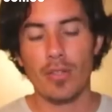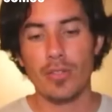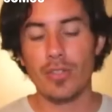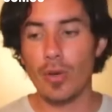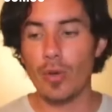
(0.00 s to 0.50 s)

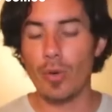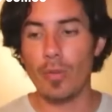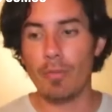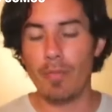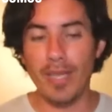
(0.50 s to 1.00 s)

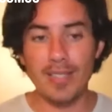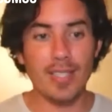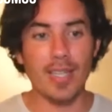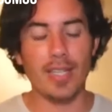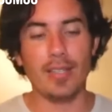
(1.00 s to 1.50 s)
So
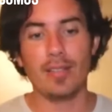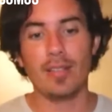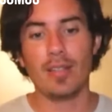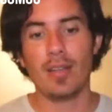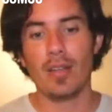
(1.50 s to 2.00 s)
basically,
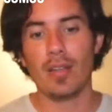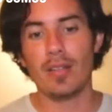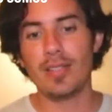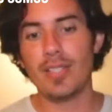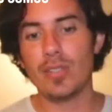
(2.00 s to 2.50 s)

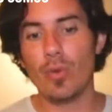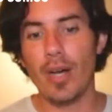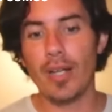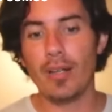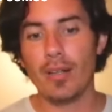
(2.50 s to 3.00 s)
this is
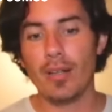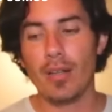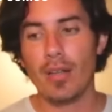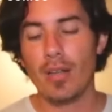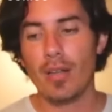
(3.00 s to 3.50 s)
why
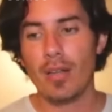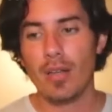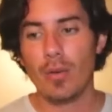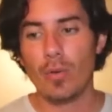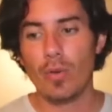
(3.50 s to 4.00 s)

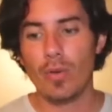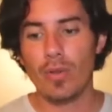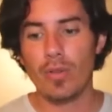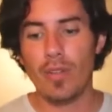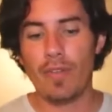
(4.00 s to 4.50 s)

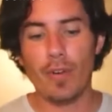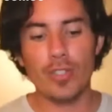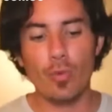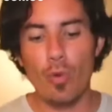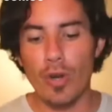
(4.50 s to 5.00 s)
the
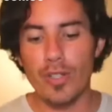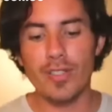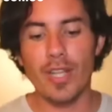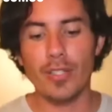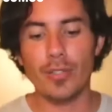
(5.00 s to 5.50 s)
first
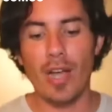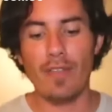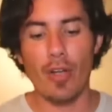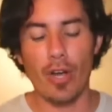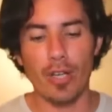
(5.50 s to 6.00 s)
words that you
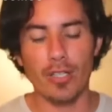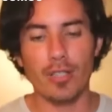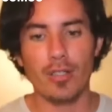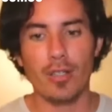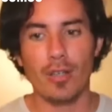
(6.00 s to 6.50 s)
have heard
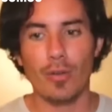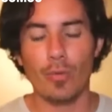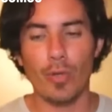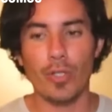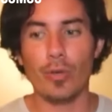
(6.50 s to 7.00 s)

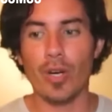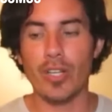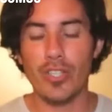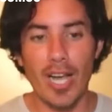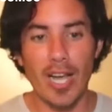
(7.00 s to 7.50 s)
when you were
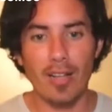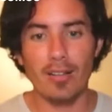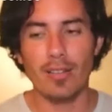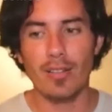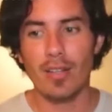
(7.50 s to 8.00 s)
a
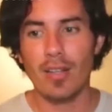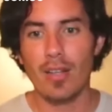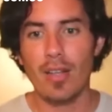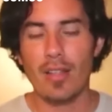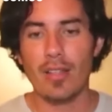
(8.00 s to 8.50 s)
child,
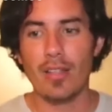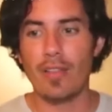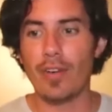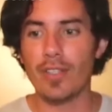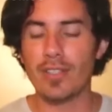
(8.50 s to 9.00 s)

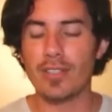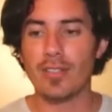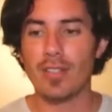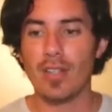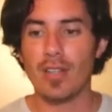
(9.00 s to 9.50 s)
the first
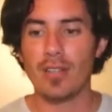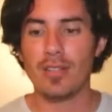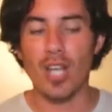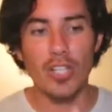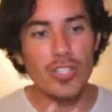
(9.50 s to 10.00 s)

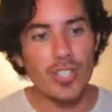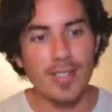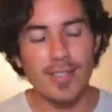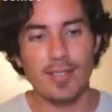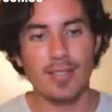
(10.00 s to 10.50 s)

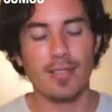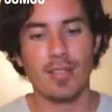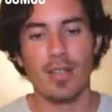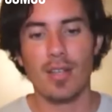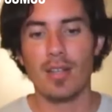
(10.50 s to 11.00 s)
touches,
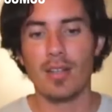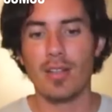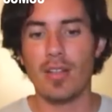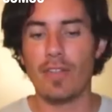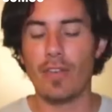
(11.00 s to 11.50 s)

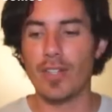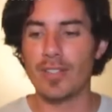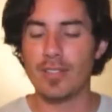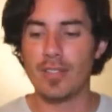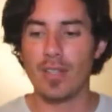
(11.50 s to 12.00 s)
the first